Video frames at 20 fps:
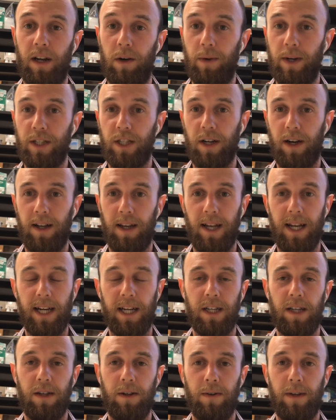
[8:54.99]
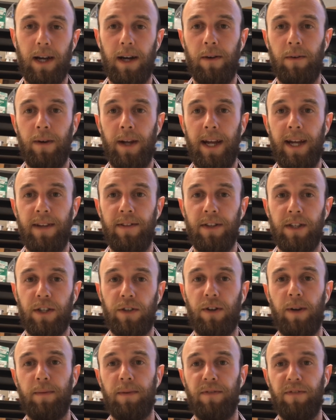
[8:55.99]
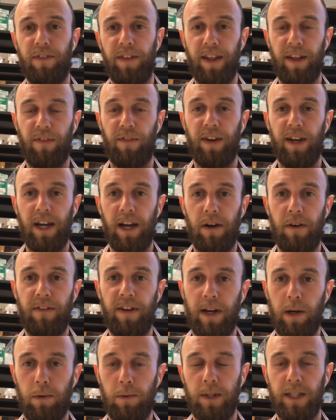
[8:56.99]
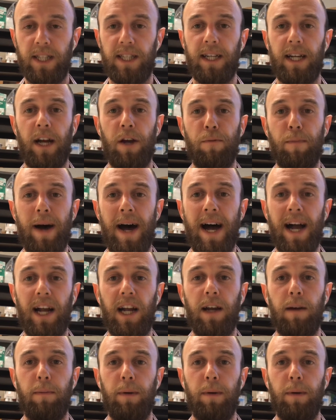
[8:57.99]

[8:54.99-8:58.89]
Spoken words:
which I'll link to down in the description for this video if anyone wants to go back.